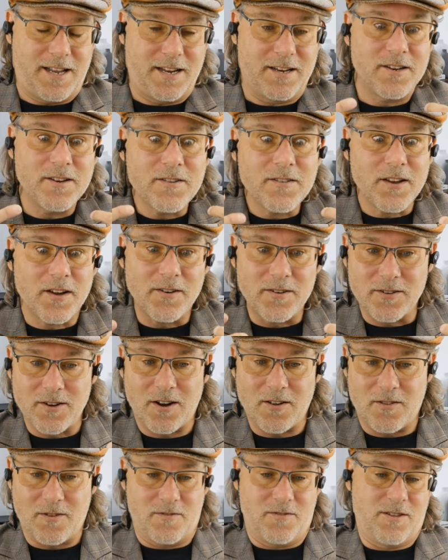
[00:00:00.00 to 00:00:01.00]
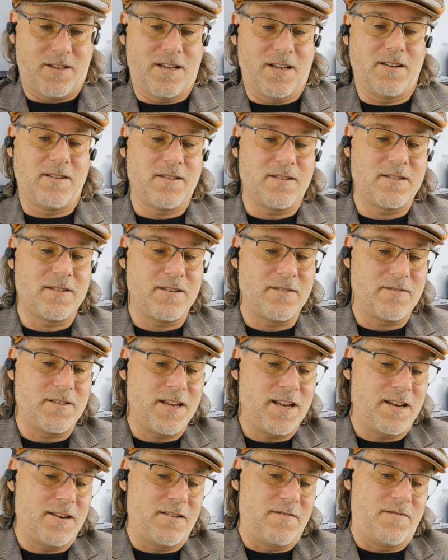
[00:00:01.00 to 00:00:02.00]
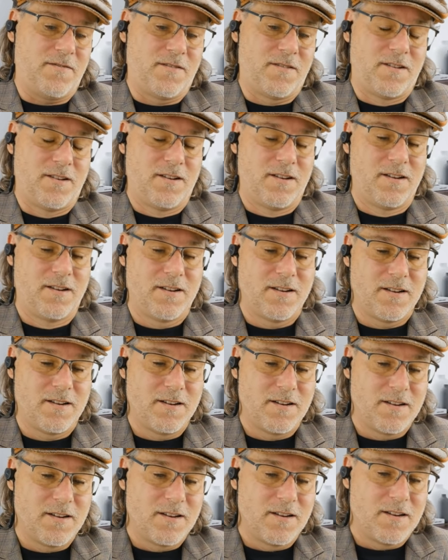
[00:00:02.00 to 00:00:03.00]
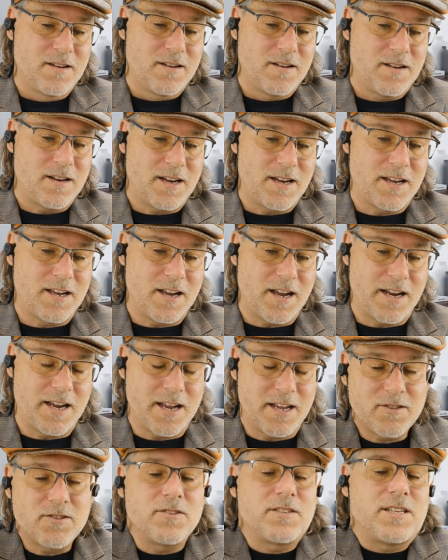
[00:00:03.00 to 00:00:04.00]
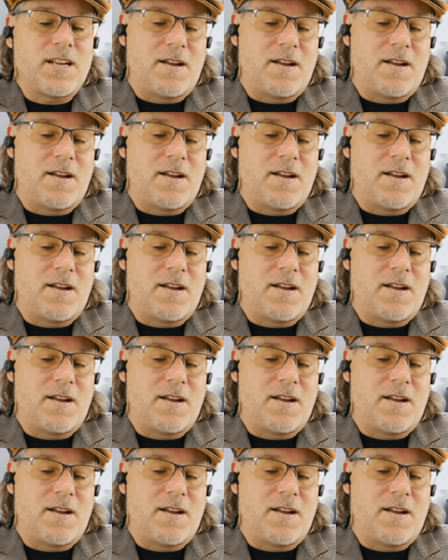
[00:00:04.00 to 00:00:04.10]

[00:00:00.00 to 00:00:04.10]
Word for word: Like you learned all those skills near the end of, I, I guess, your